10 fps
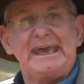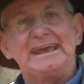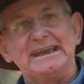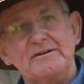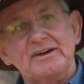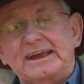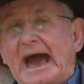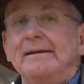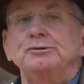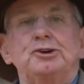He never
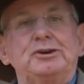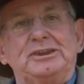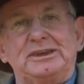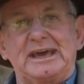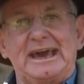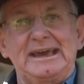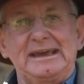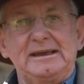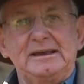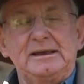came during the day
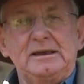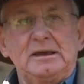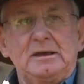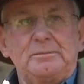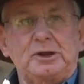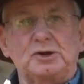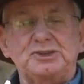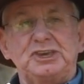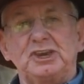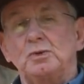
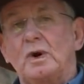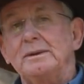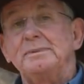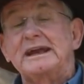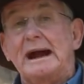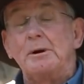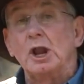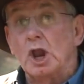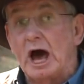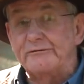because he didn't want to become a
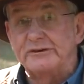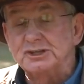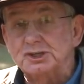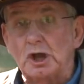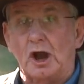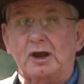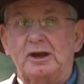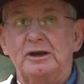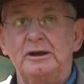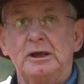laughing
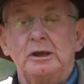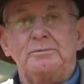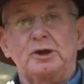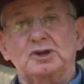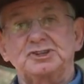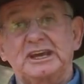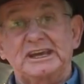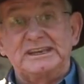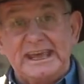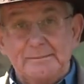stock because
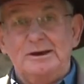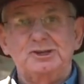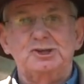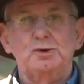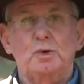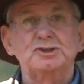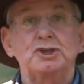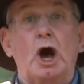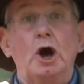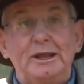Nicodemus was
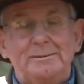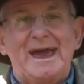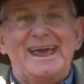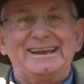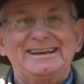the holy man.